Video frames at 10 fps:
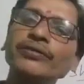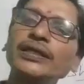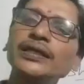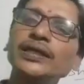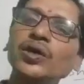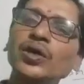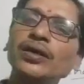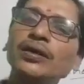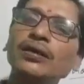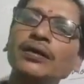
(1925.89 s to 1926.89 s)

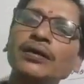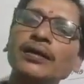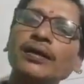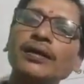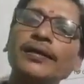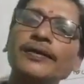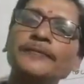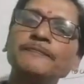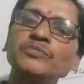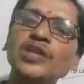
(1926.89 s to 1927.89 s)
your
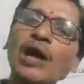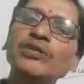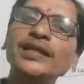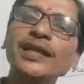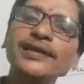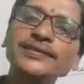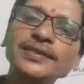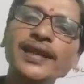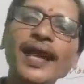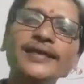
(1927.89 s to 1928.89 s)
doubt clearance
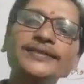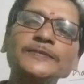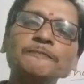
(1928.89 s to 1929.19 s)
class.